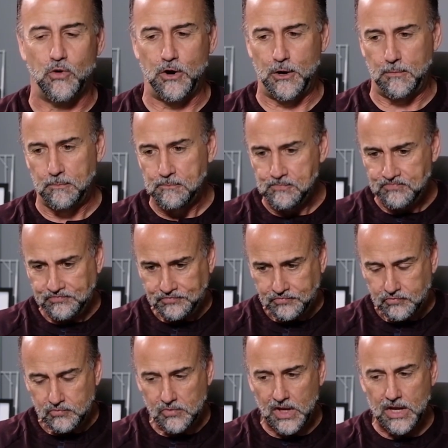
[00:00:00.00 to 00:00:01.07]
world
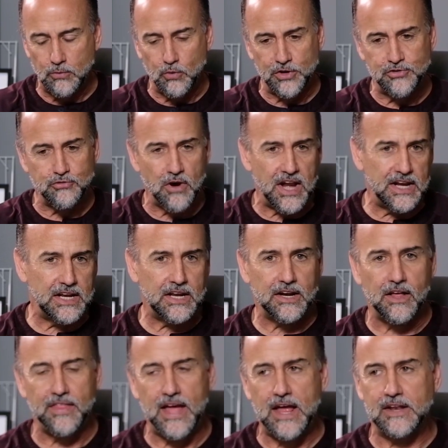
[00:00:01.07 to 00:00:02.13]
and we're training
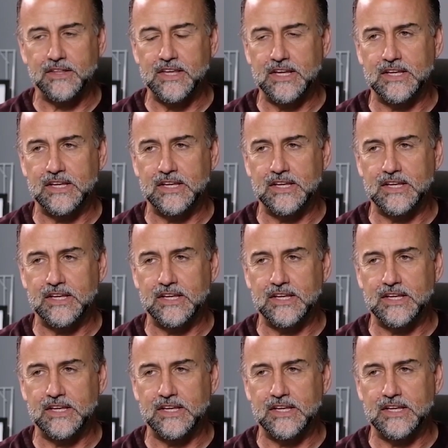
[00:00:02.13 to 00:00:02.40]
and all that.